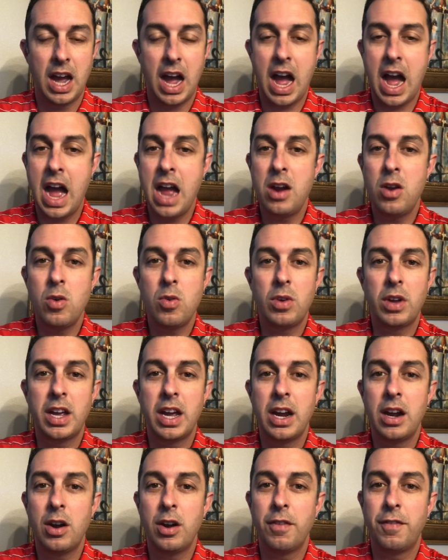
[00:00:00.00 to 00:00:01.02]
I don't
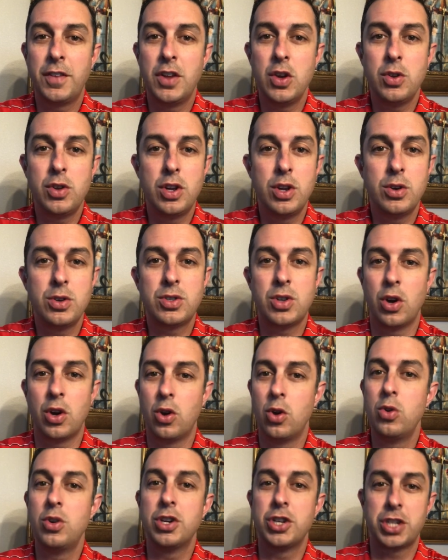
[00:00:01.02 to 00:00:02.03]
care if you use
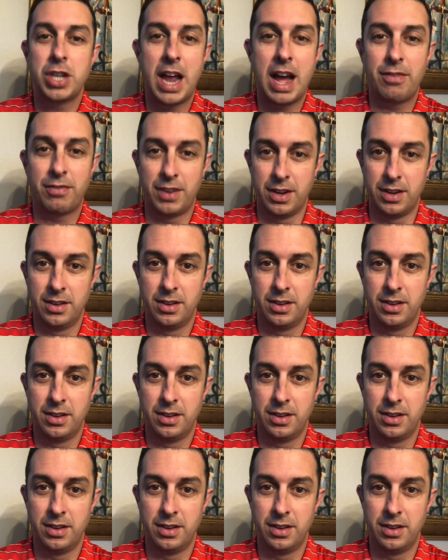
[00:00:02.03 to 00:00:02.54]
Hundeschlafen.